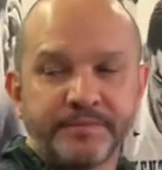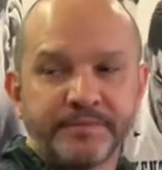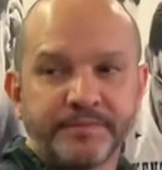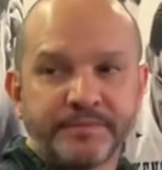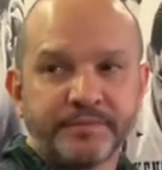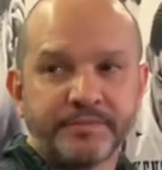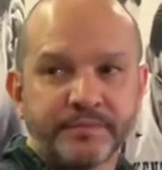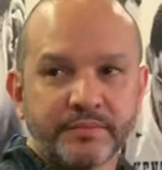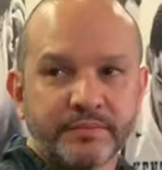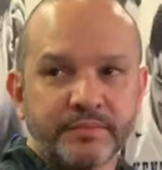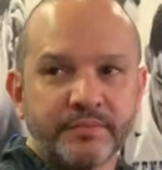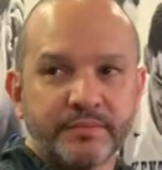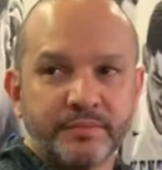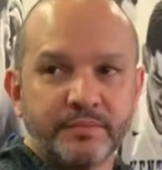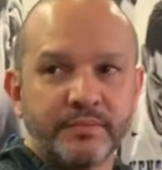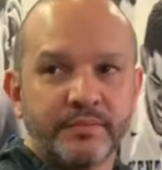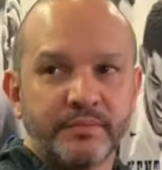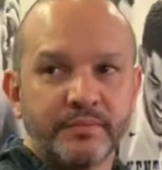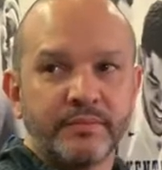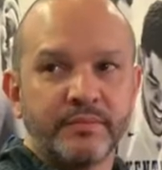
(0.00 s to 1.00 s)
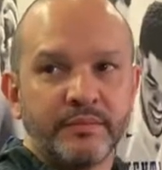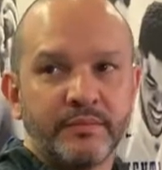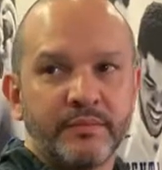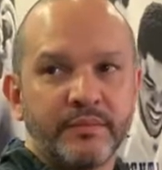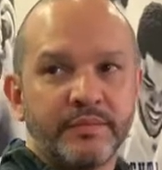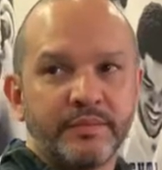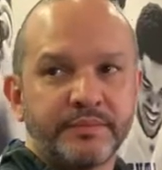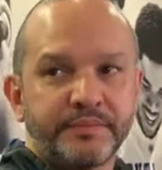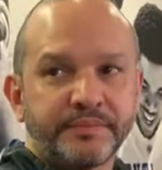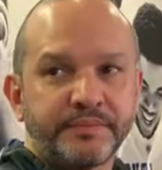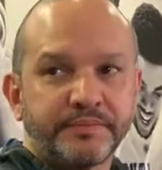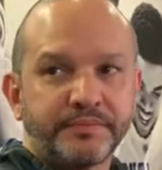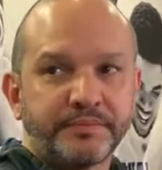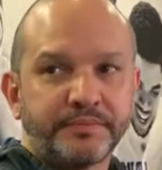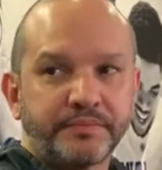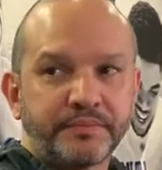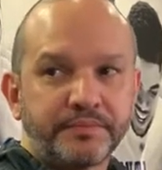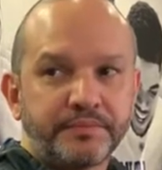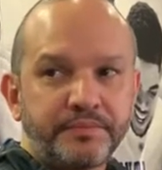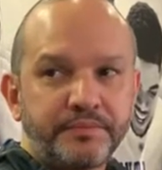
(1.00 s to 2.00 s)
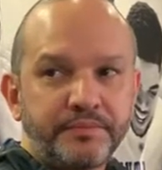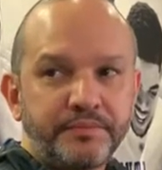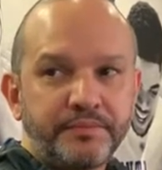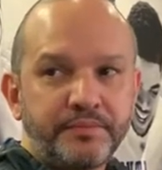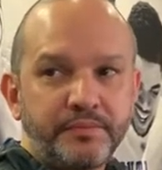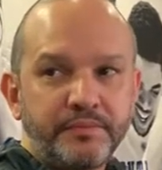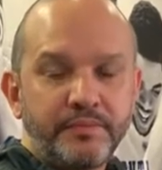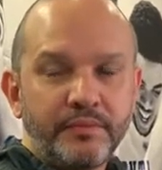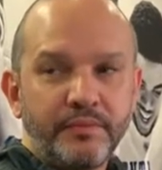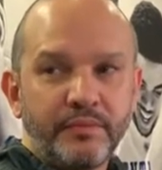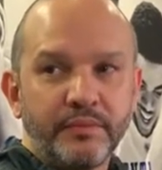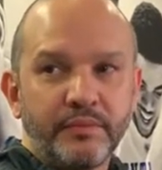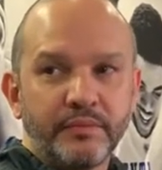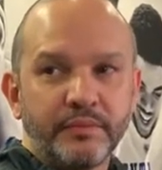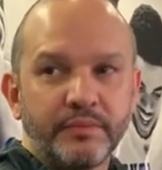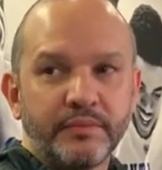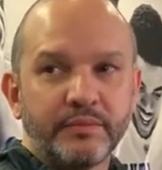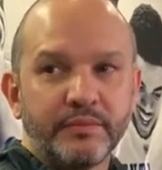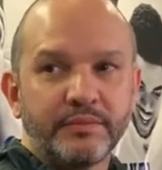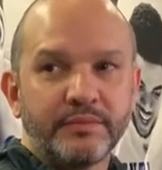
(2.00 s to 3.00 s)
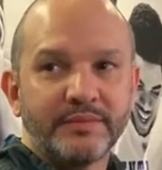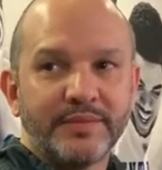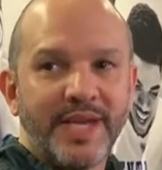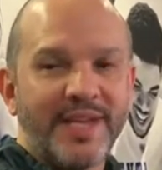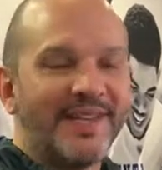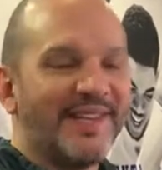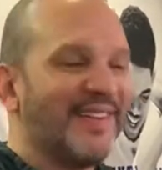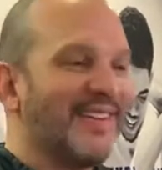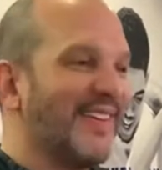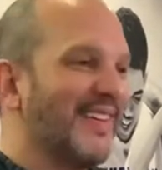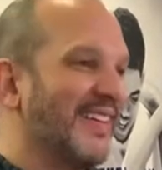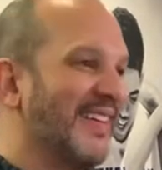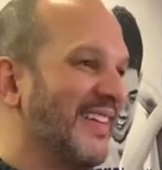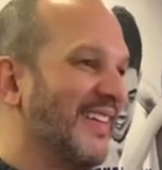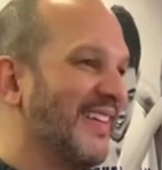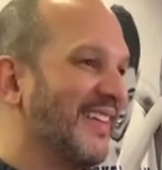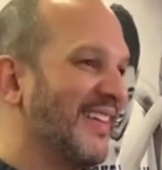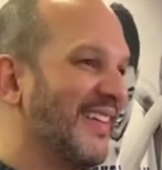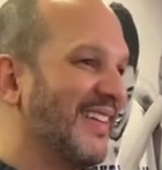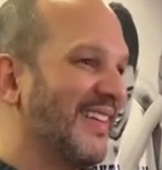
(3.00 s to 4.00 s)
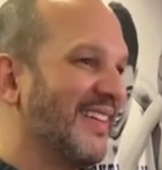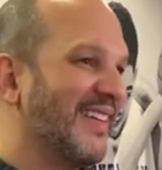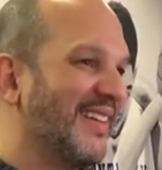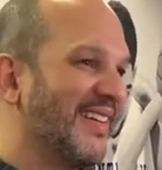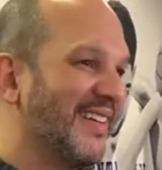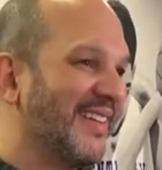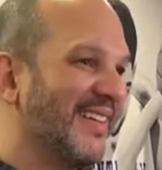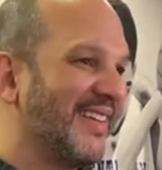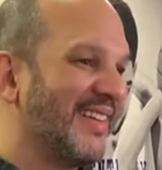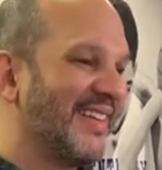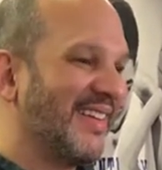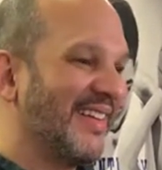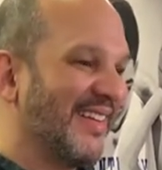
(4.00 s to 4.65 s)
recent past, Cal said this was the worst defensive team he's had.